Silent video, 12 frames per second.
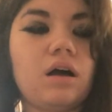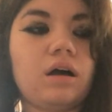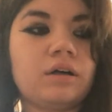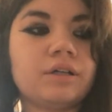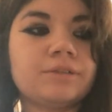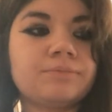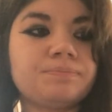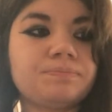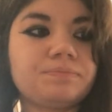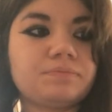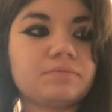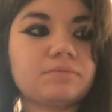
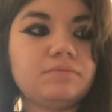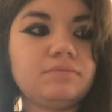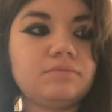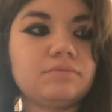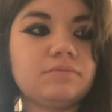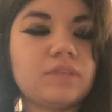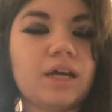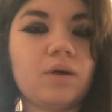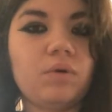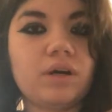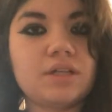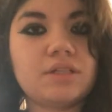Like I
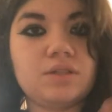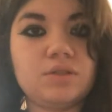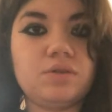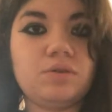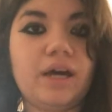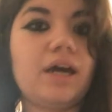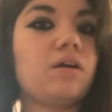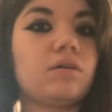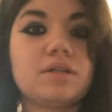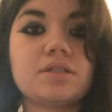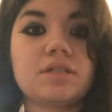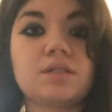wanted to do, I had all
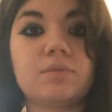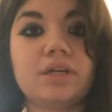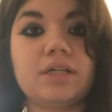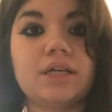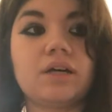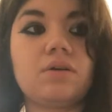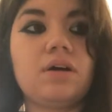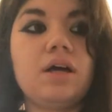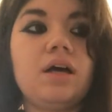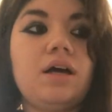these things planned out